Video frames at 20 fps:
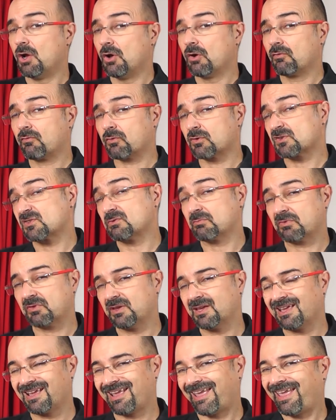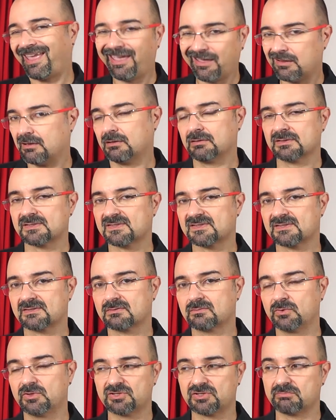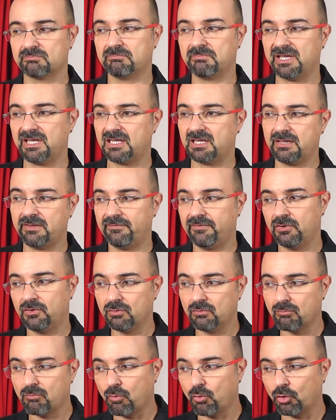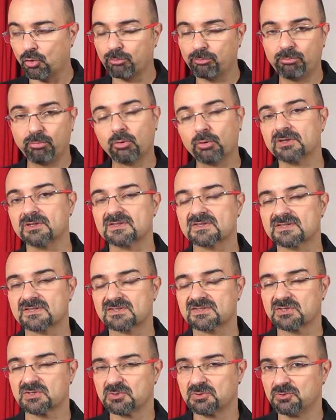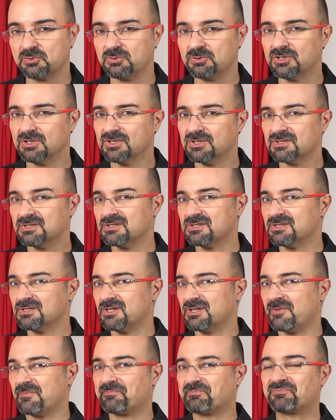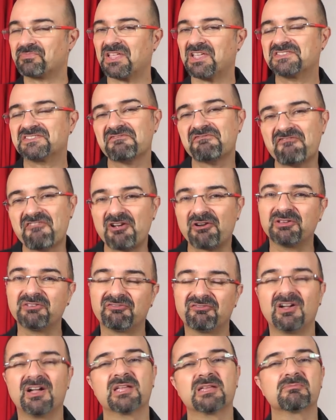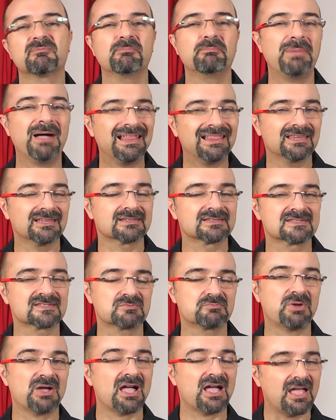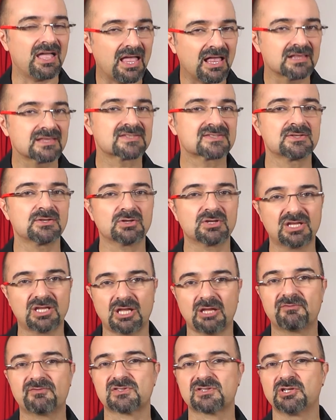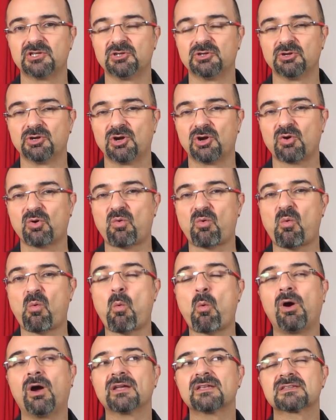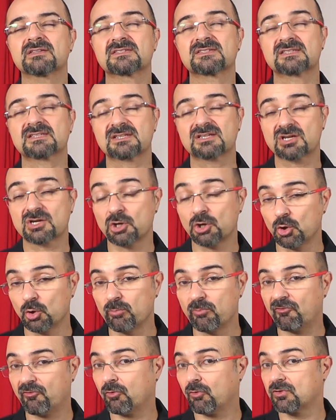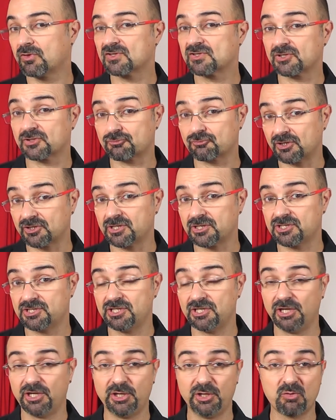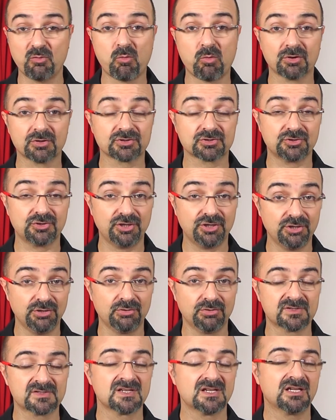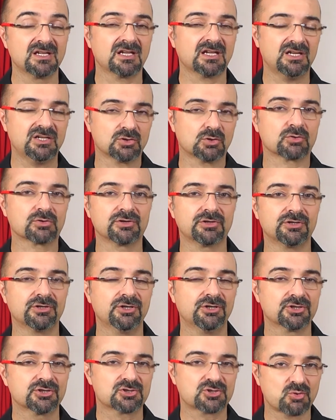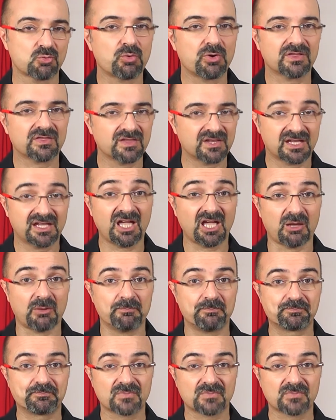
for something else, which may give you more points. So it's a very fine balance, but also gives you quite a scope for the strategy you want to use in order to win the game.